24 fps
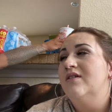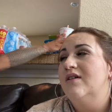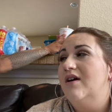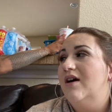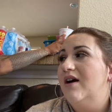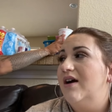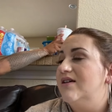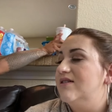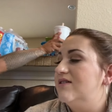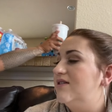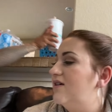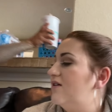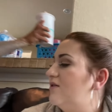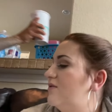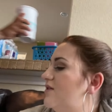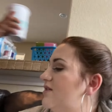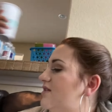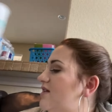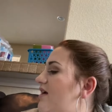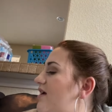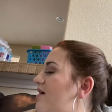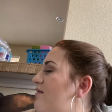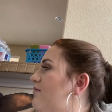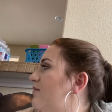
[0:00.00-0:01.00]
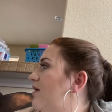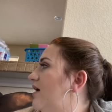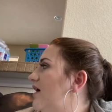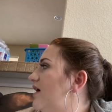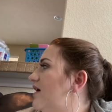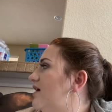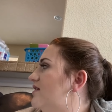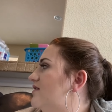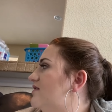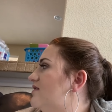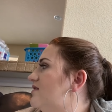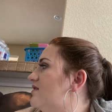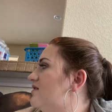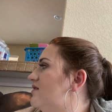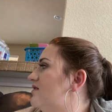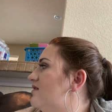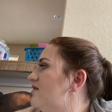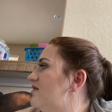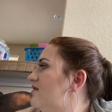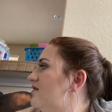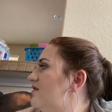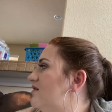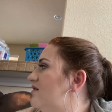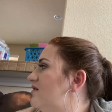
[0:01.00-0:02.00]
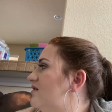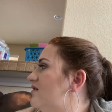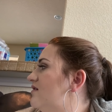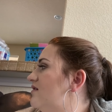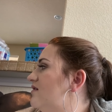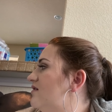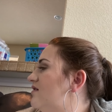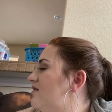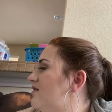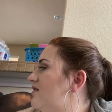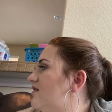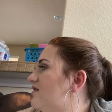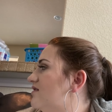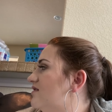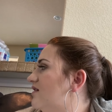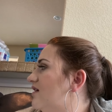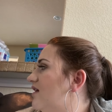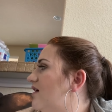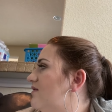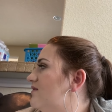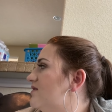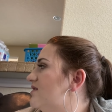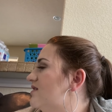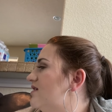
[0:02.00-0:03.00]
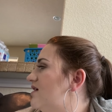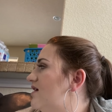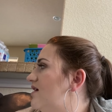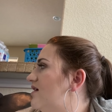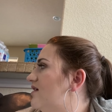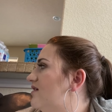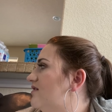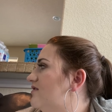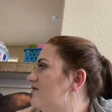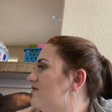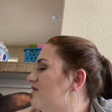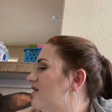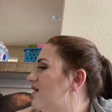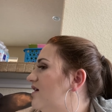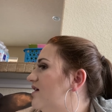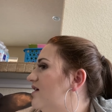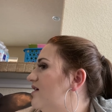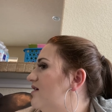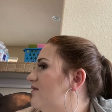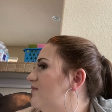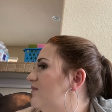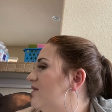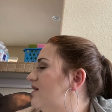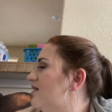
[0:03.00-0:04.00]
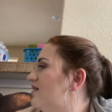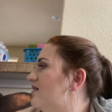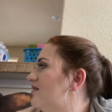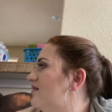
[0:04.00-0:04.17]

I said quit taking bites. Until I was done. Did you not hear me?